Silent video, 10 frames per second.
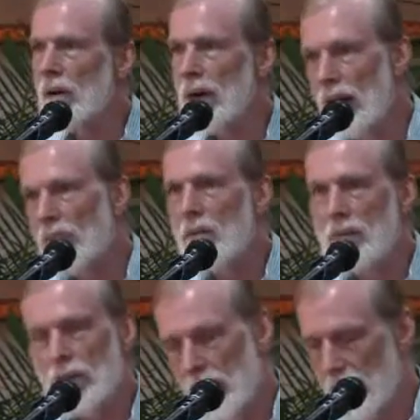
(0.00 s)

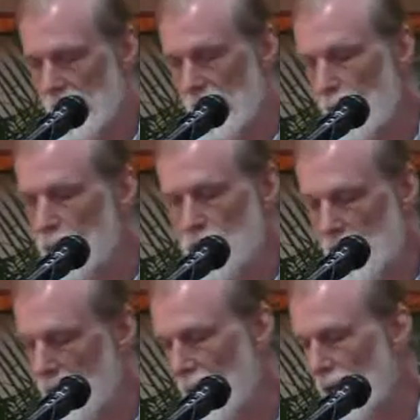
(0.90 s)
have delusion
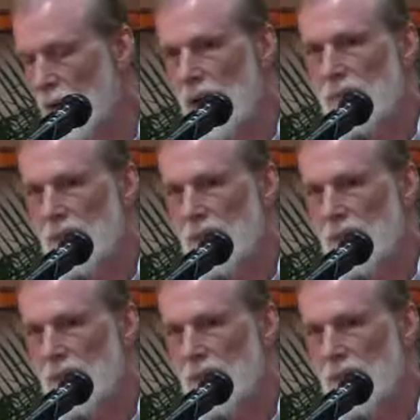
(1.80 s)
or grief,